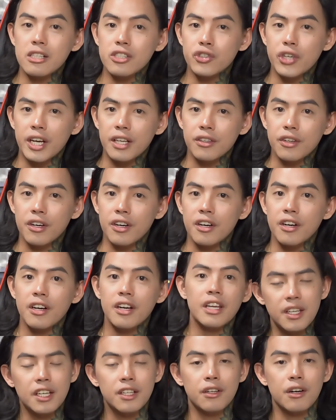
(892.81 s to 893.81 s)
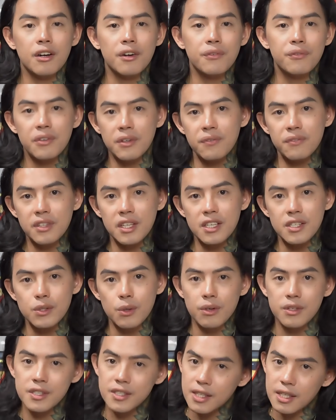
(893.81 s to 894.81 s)
trainer in her 50s
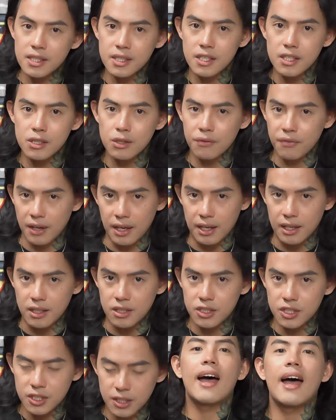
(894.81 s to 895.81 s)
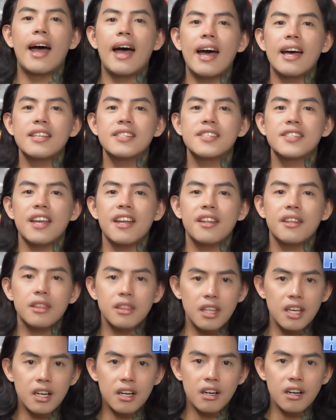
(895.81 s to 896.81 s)
or 60s of age, has a
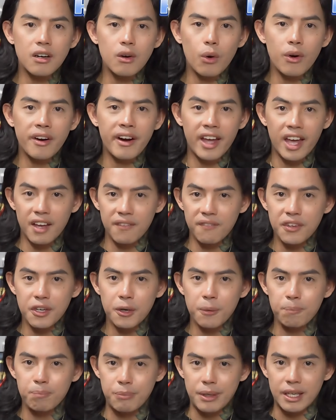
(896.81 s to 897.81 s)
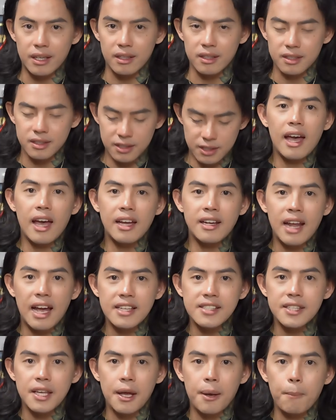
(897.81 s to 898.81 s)
thicker or heavier build, and
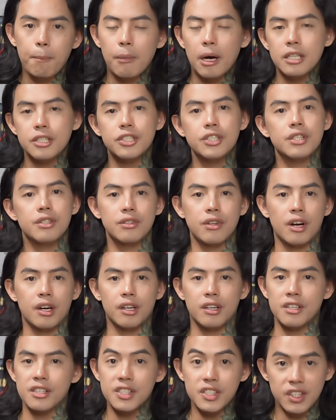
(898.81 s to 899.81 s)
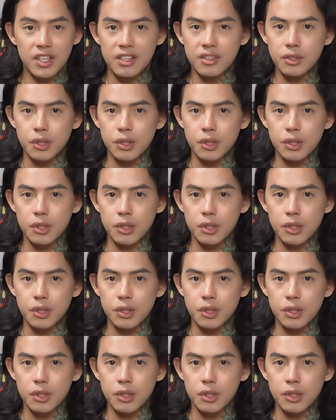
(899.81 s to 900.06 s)
has a much darker skin